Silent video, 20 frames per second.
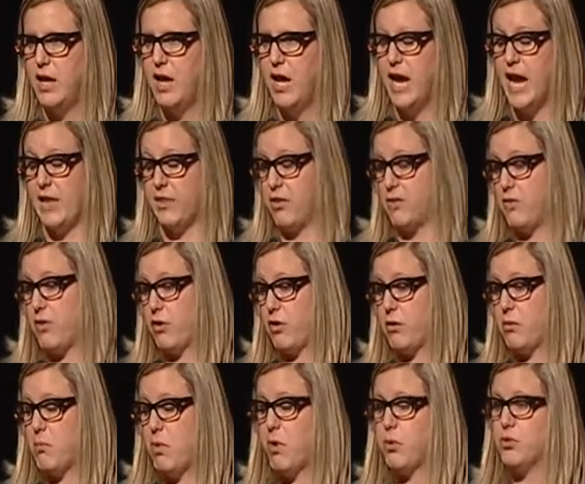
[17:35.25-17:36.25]
At the very
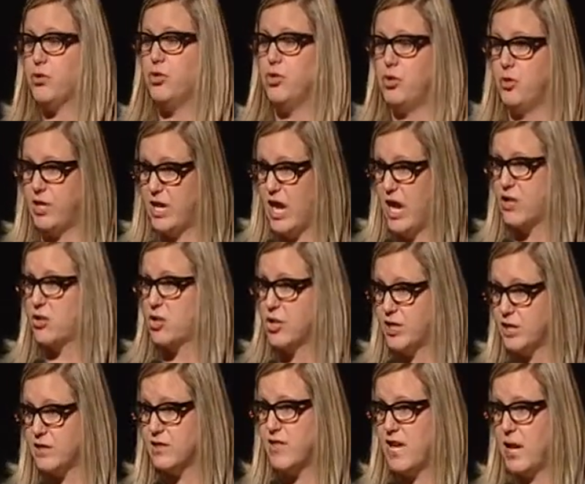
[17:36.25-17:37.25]
most, you can actually
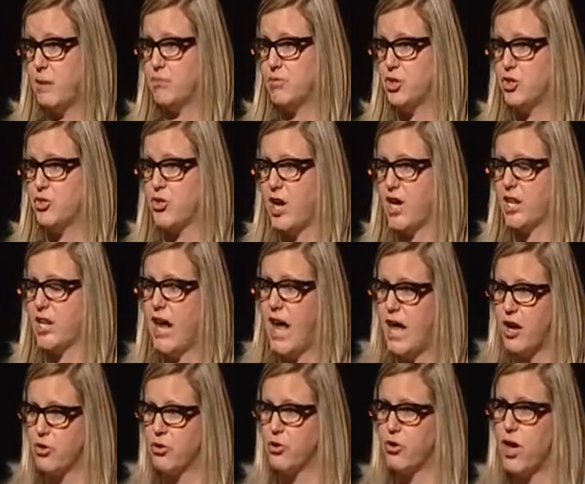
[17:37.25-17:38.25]
attempt to try to
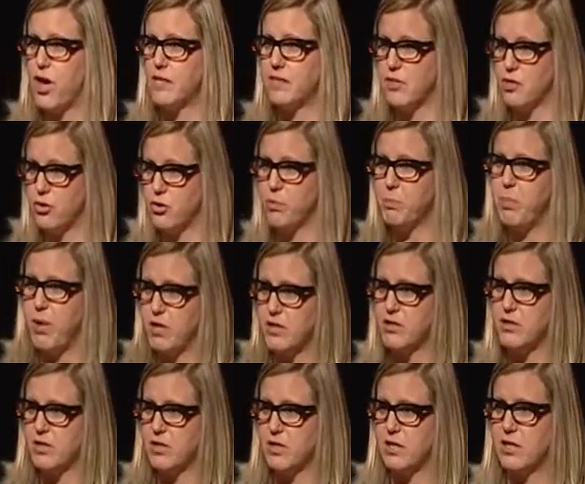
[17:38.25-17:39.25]
categorize it or
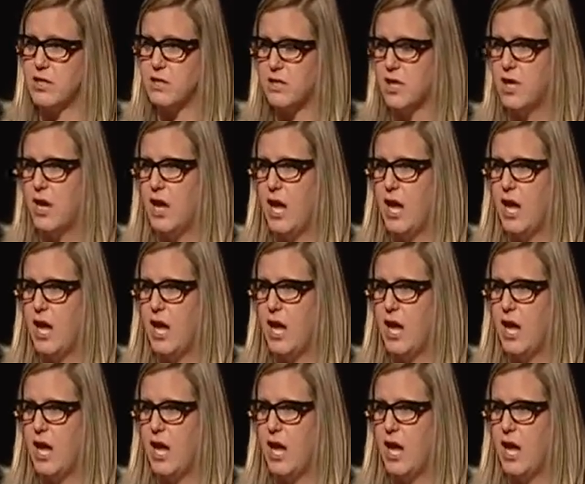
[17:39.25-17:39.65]
bundle it